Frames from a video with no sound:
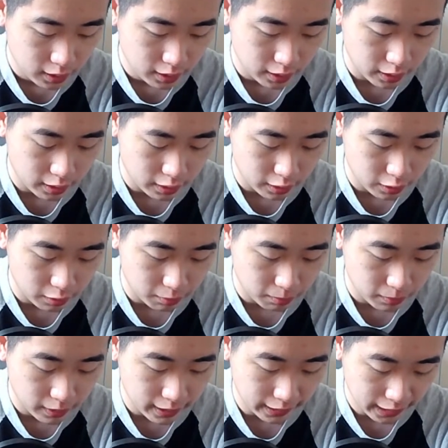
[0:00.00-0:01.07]
And
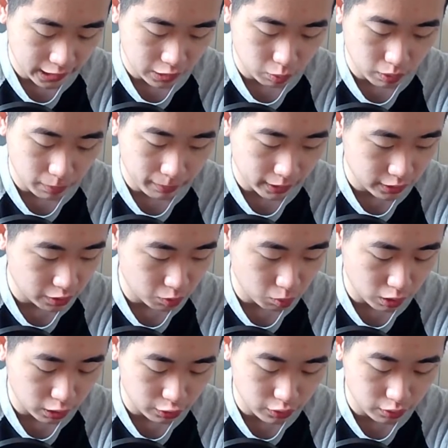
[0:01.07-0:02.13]
I guess what makes this
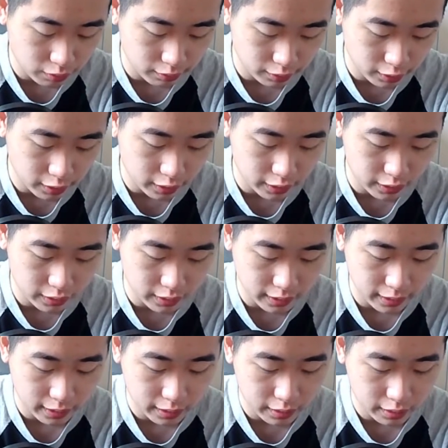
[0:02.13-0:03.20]
watch so good is
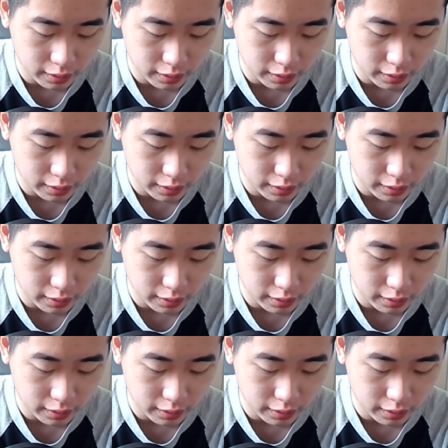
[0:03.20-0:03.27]
that